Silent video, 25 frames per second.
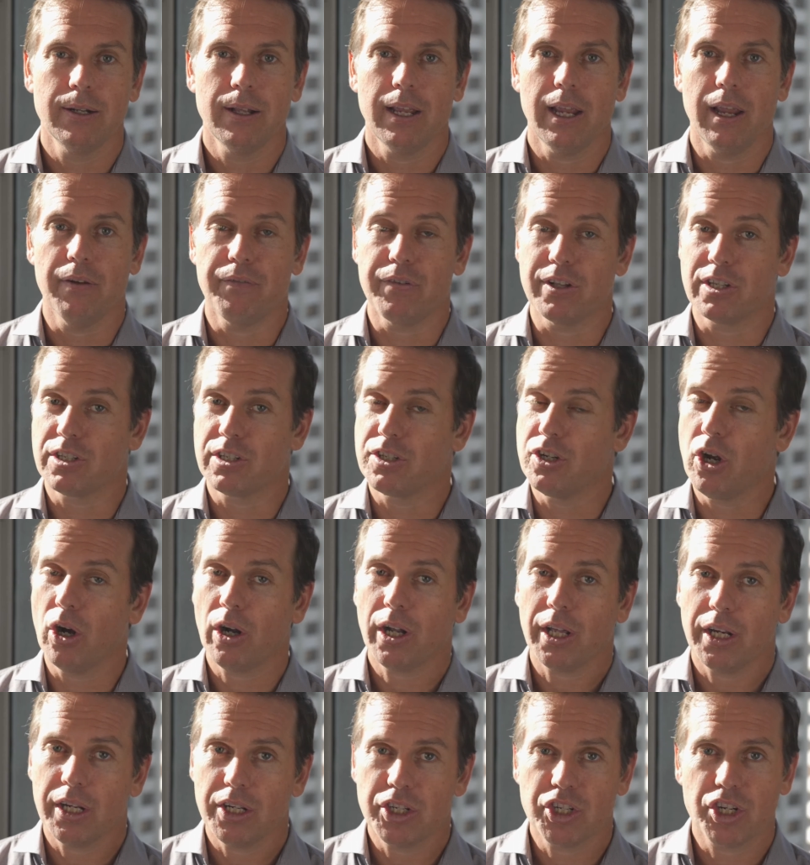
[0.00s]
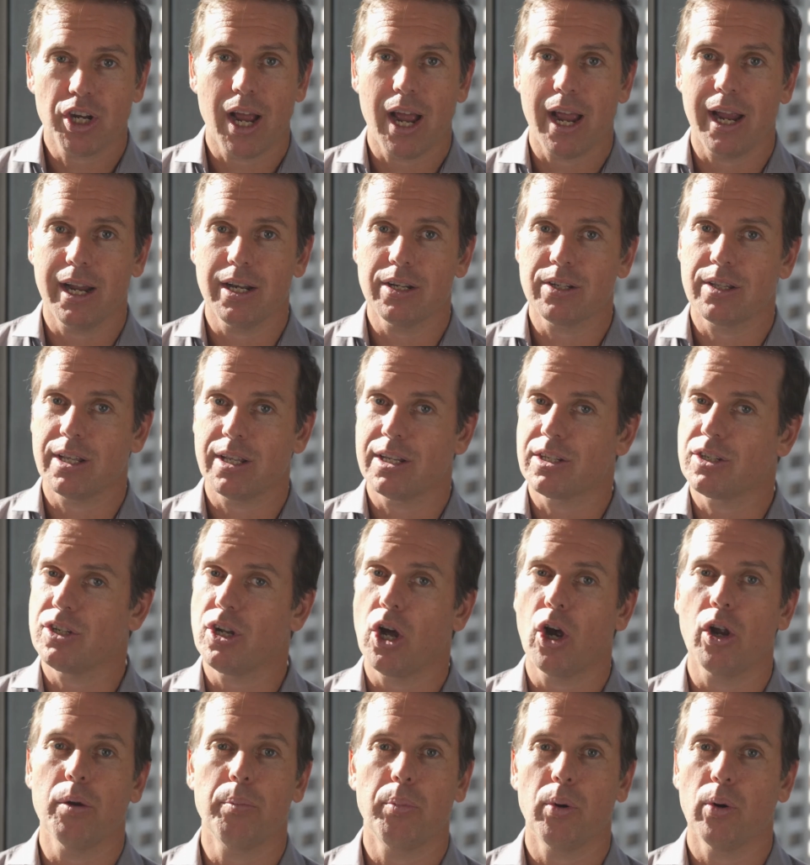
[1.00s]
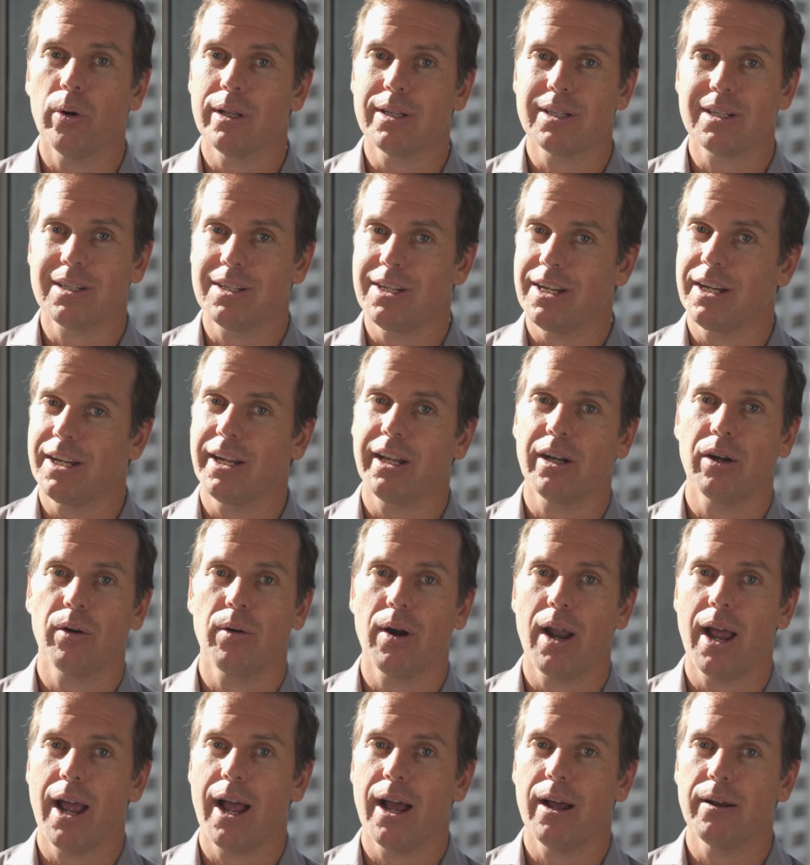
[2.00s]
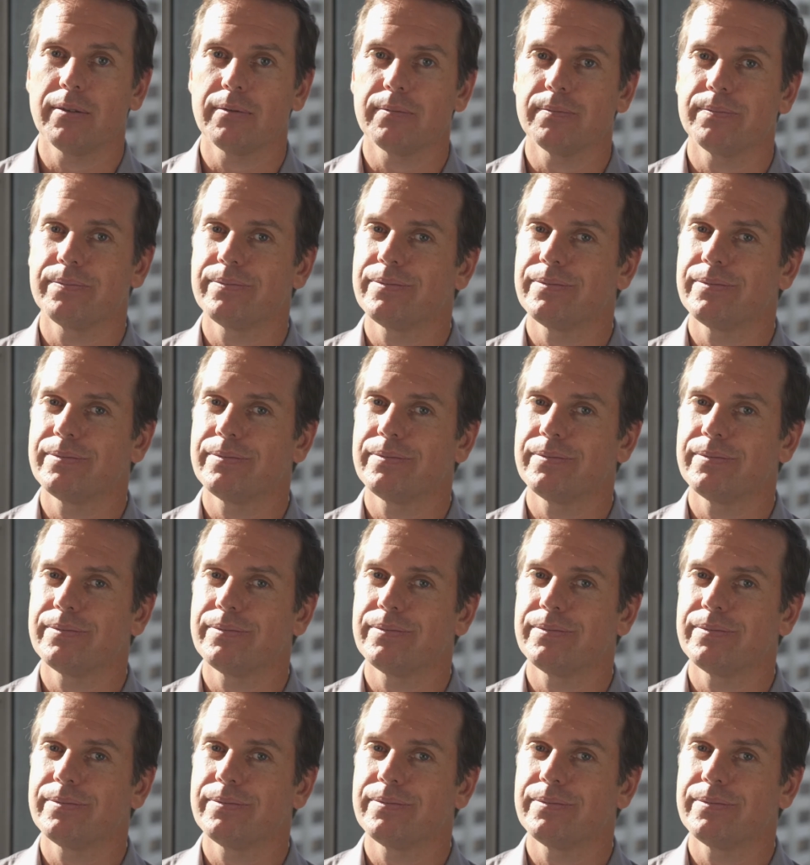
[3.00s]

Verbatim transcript: If it's not going to change, there's no point sticking around,